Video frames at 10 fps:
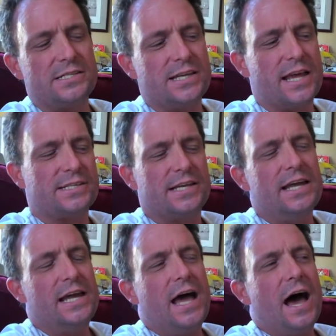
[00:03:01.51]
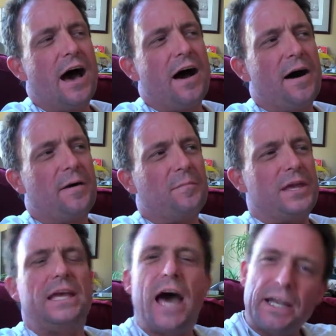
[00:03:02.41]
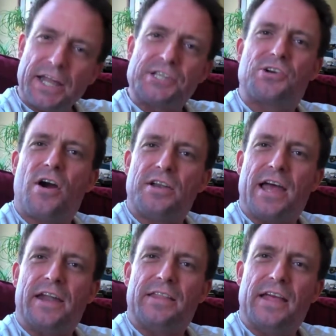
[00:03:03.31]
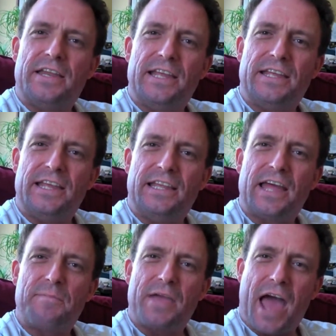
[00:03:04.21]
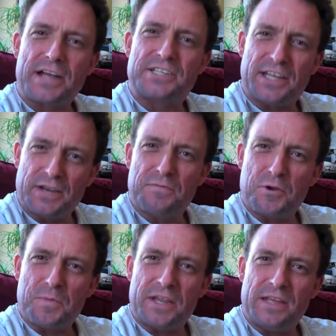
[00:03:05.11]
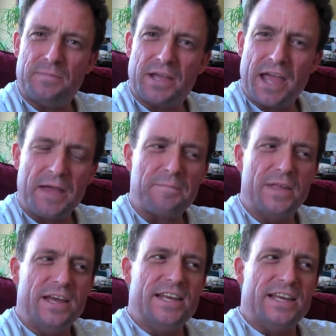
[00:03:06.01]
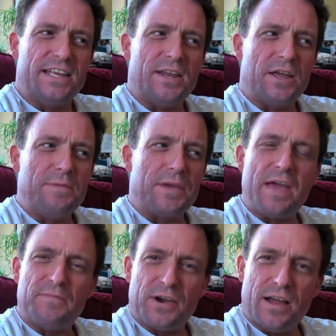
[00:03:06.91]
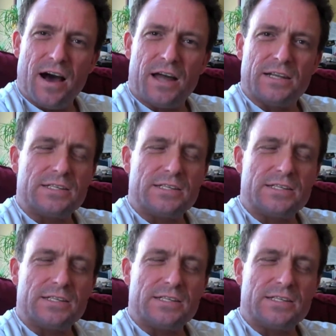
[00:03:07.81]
case, um, he kind of let his guard down, and then he he let me actually interview him, and he became, you know, he became very honest.